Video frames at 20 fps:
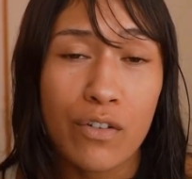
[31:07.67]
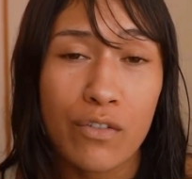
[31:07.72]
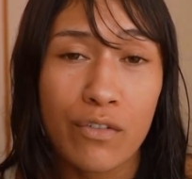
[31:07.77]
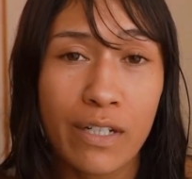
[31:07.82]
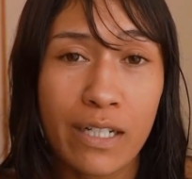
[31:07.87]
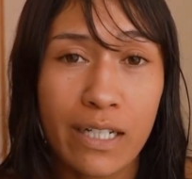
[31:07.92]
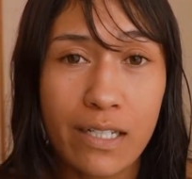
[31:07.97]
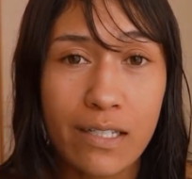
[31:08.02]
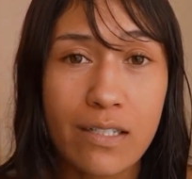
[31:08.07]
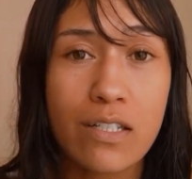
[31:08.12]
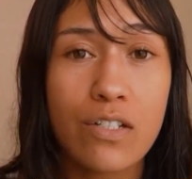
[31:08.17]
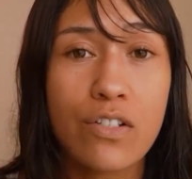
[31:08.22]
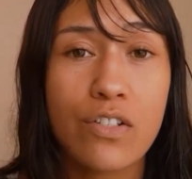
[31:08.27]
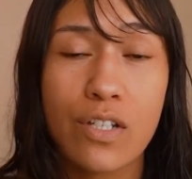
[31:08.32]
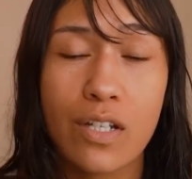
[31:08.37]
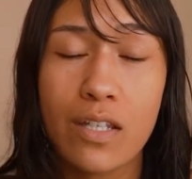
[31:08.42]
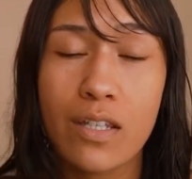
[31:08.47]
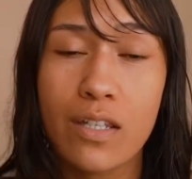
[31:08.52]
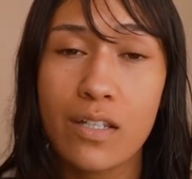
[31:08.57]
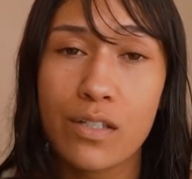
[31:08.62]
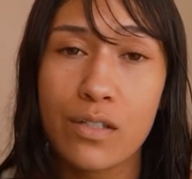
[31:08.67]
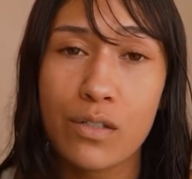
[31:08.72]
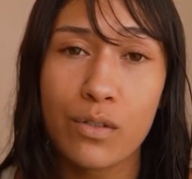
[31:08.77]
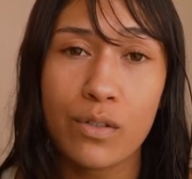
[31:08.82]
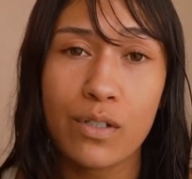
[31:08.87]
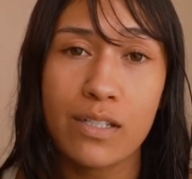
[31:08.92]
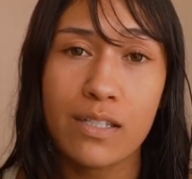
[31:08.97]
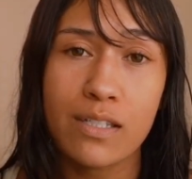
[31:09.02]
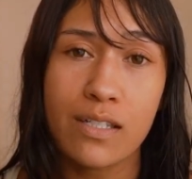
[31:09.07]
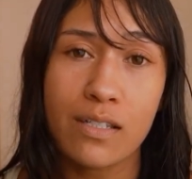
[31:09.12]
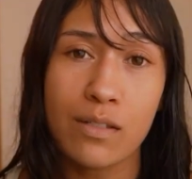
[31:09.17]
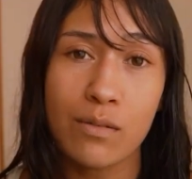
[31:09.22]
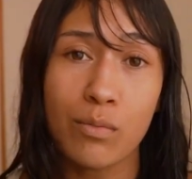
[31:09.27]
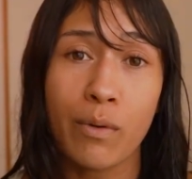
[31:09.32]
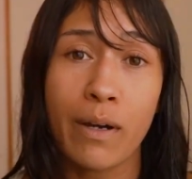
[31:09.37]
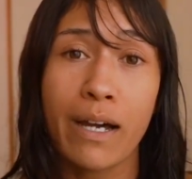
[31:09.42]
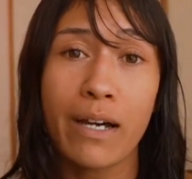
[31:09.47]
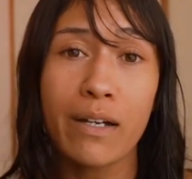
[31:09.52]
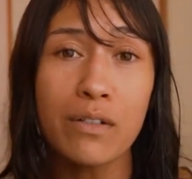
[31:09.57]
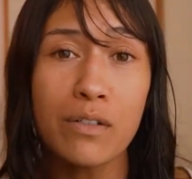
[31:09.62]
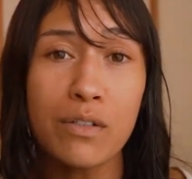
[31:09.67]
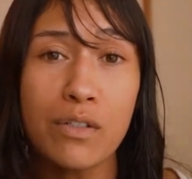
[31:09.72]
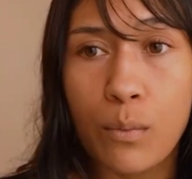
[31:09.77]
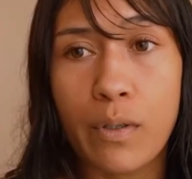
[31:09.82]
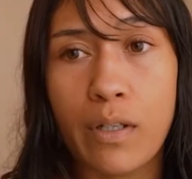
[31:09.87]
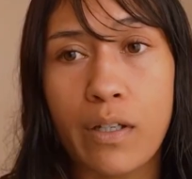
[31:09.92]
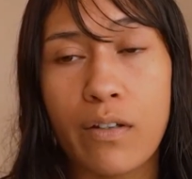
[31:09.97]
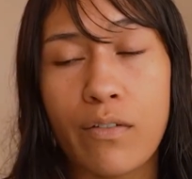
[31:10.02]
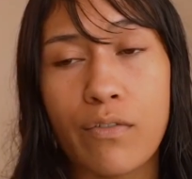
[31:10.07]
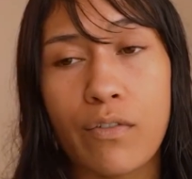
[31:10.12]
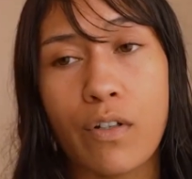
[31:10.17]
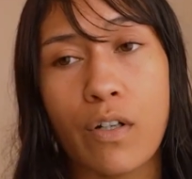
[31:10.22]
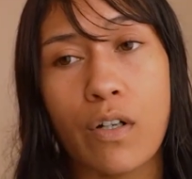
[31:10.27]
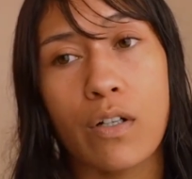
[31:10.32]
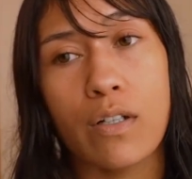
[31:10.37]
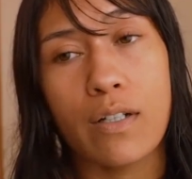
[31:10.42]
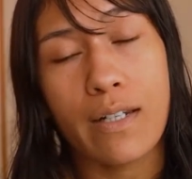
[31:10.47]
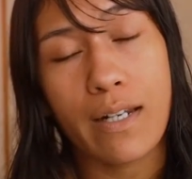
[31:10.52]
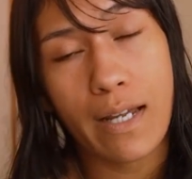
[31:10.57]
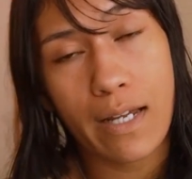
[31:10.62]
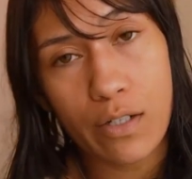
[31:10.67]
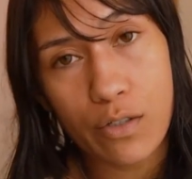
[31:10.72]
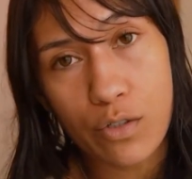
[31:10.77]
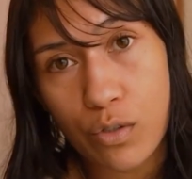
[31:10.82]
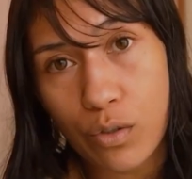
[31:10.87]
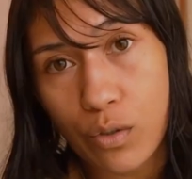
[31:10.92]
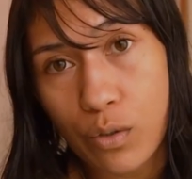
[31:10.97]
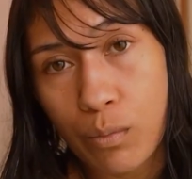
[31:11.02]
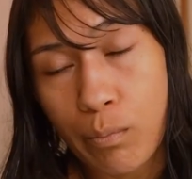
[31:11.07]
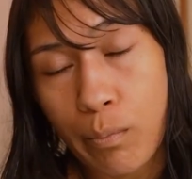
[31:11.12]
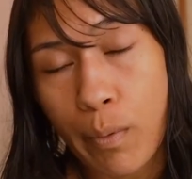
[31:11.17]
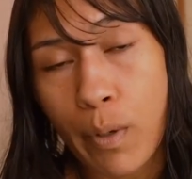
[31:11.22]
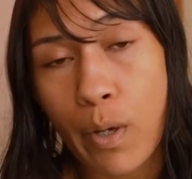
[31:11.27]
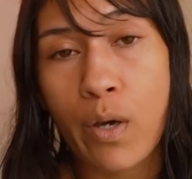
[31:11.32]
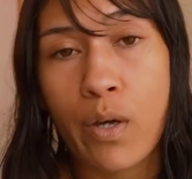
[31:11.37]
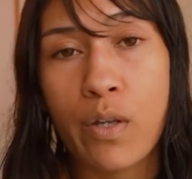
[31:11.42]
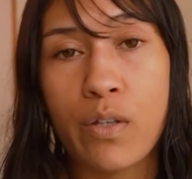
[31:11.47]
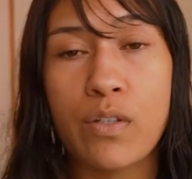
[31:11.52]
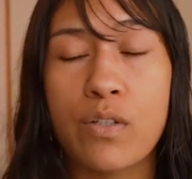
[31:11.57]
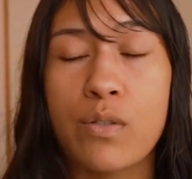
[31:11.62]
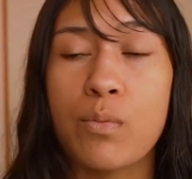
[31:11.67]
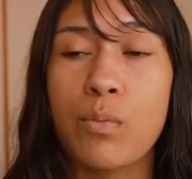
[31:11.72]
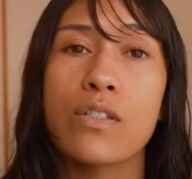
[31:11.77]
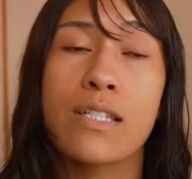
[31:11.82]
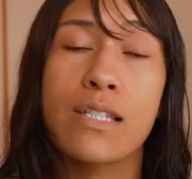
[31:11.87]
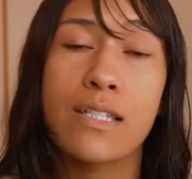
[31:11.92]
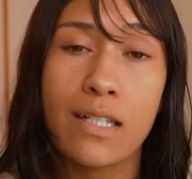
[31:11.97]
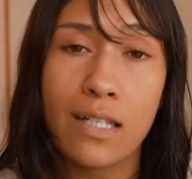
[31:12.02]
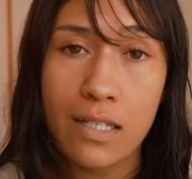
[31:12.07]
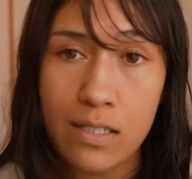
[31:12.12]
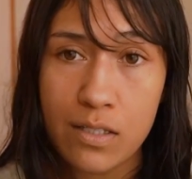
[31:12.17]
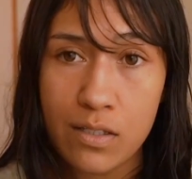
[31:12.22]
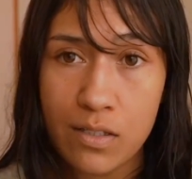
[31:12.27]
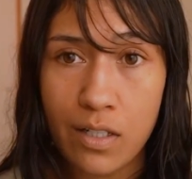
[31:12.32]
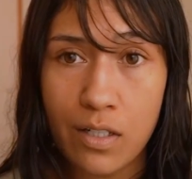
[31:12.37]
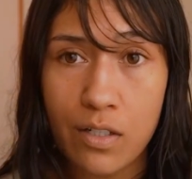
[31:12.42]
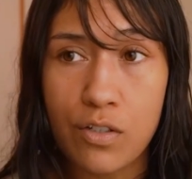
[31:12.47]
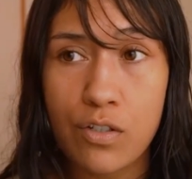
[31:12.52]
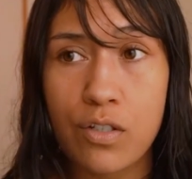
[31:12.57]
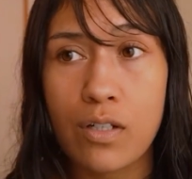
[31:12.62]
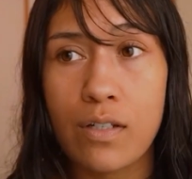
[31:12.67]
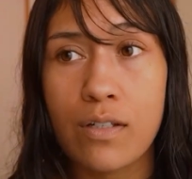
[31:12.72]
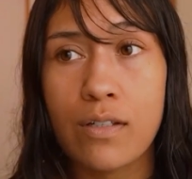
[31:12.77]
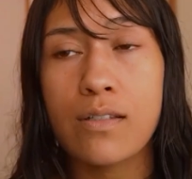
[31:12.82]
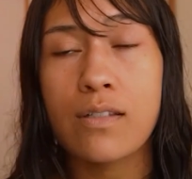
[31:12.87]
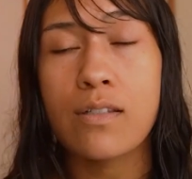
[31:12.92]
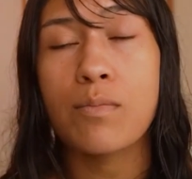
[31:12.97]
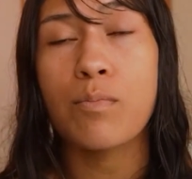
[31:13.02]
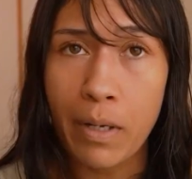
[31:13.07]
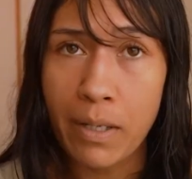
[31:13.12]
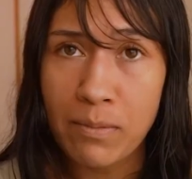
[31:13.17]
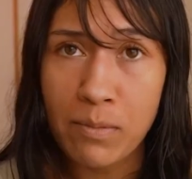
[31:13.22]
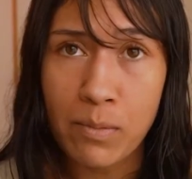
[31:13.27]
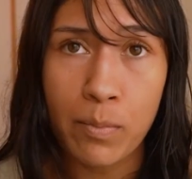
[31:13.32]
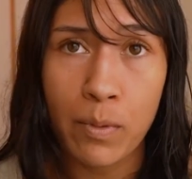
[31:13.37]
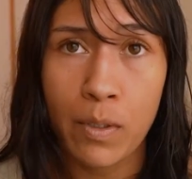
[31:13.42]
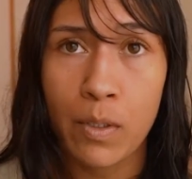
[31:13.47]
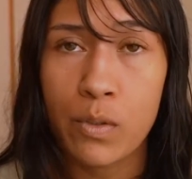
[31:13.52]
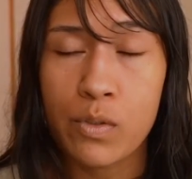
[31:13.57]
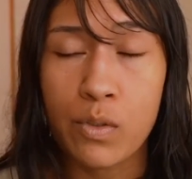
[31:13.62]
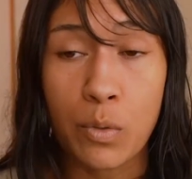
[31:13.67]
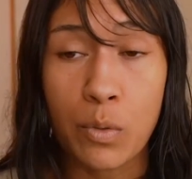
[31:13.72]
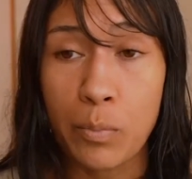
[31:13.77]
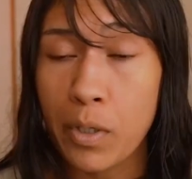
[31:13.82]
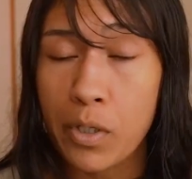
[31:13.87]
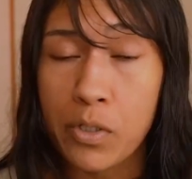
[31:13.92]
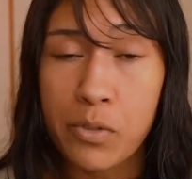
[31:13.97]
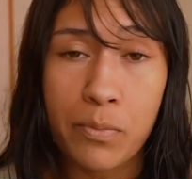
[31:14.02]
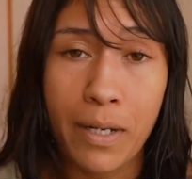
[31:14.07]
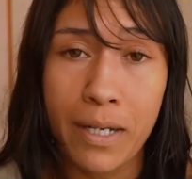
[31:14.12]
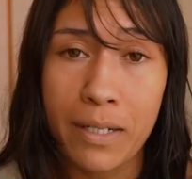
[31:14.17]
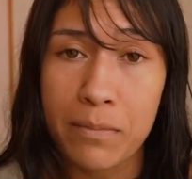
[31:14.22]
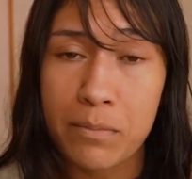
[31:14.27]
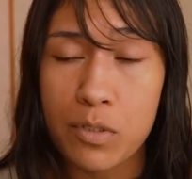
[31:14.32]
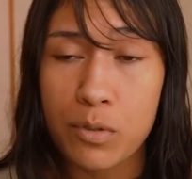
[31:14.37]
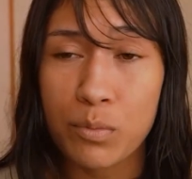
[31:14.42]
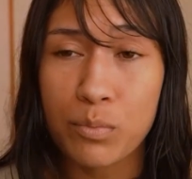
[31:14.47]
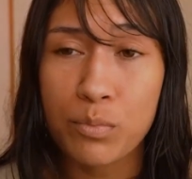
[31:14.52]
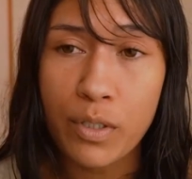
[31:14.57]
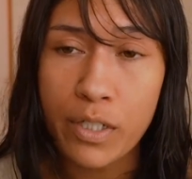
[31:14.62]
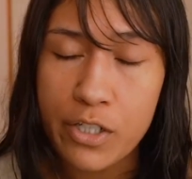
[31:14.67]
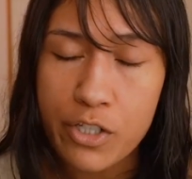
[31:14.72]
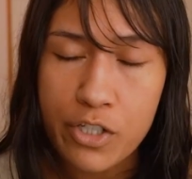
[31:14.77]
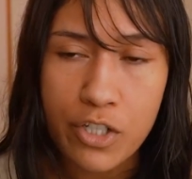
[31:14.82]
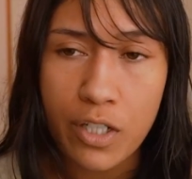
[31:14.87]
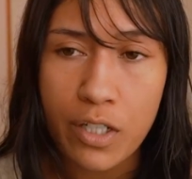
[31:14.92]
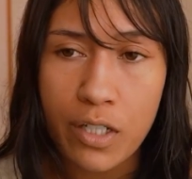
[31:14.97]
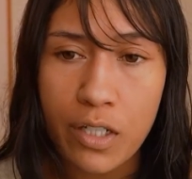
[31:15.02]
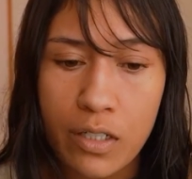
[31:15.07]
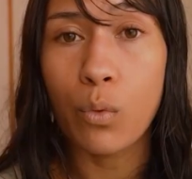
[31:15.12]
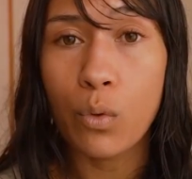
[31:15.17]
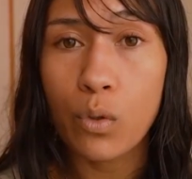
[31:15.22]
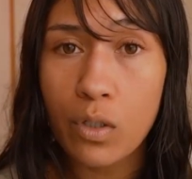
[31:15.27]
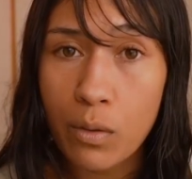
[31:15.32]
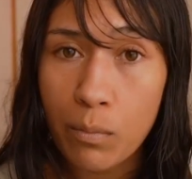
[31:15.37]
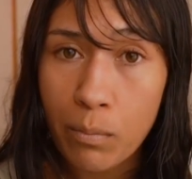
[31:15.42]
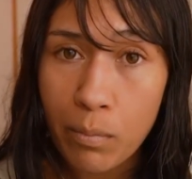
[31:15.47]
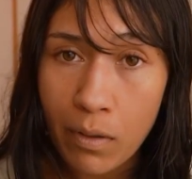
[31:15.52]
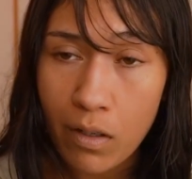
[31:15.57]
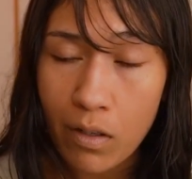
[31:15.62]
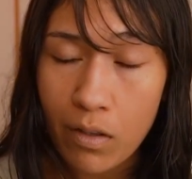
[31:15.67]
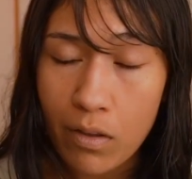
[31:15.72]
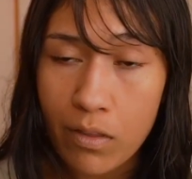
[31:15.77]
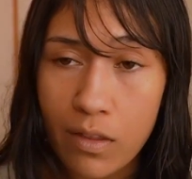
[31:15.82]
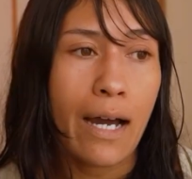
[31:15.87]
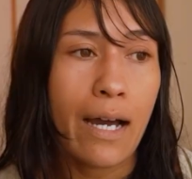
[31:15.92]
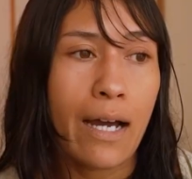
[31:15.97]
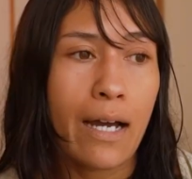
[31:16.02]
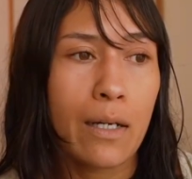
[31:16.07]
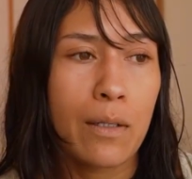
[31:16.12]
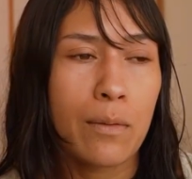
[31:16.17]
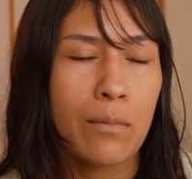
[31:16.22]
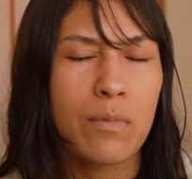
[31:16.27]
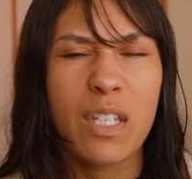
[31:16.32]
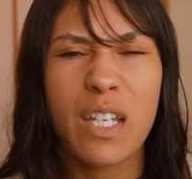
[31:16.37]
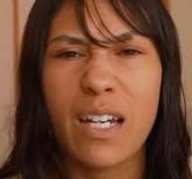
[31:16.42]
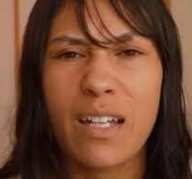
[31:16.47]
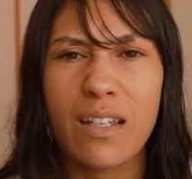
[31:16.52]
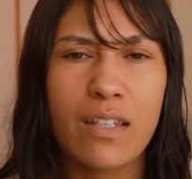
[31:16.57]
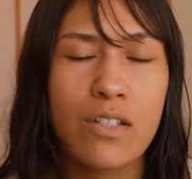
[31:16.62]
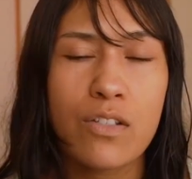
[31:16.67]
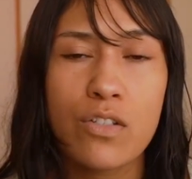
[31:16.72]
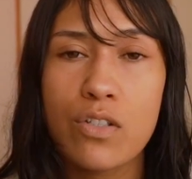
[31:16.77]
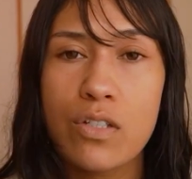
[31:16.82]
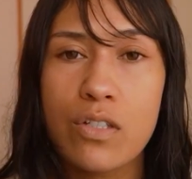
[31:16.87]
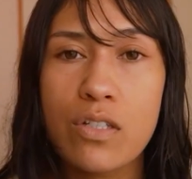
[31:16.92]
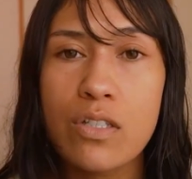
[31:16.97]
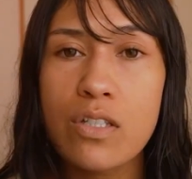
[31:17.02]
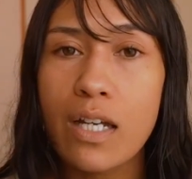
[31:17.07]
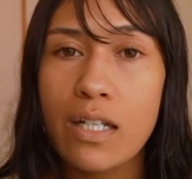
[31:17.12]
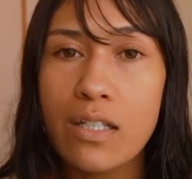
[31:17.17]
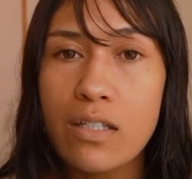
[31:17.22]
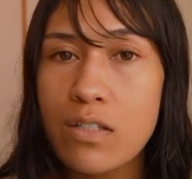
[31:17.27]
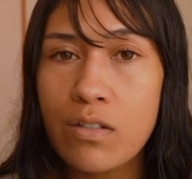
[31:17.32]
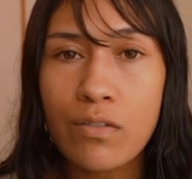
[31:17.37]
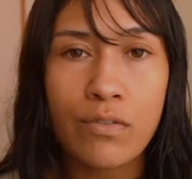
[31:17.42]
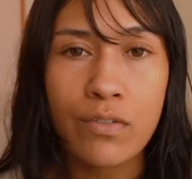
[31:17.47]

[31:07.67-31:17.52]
ready to share their stories as well. We've got natural births, C-sections, baby blues or postpartum depression, water birth. Yeah, there's just tons of